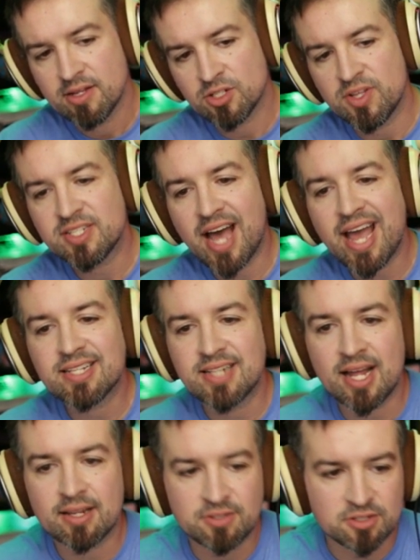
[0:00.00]
So this guy is
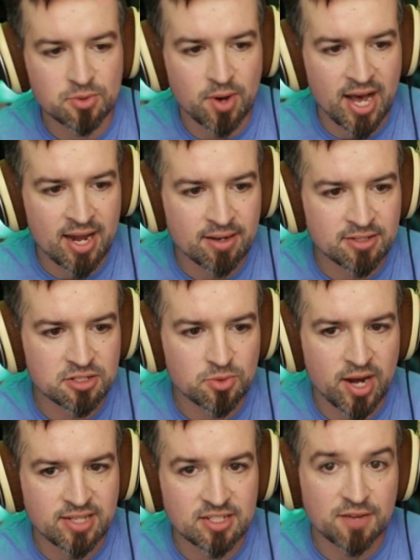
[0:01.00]
not Lizard Squad. Lizard
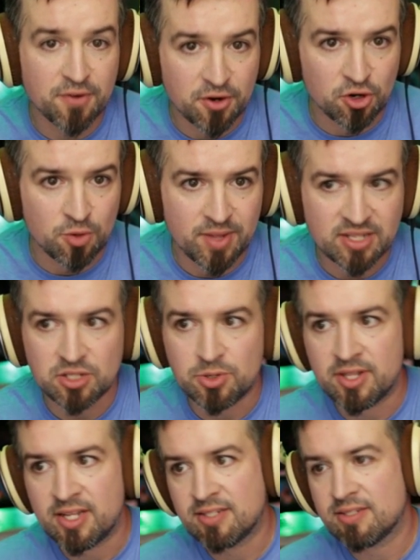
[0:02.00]
Squad is a different group that's
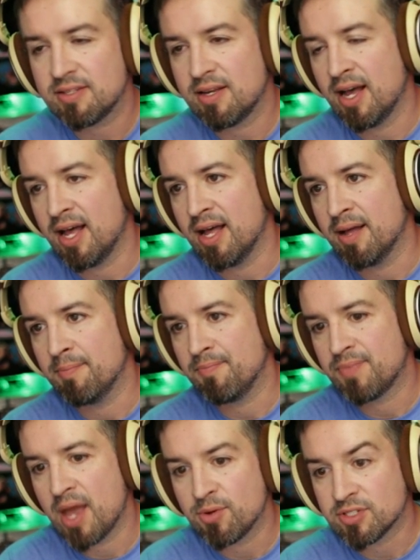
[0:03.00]
doing this.
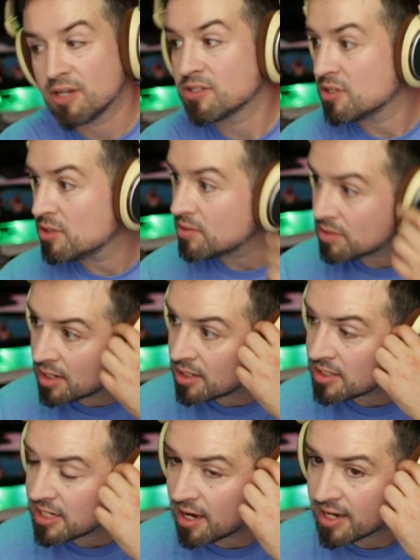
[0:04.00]
Um, that was also uh,
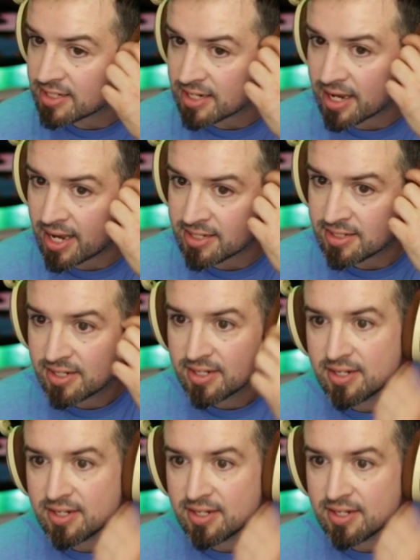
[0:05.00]
DDoSing, I guess.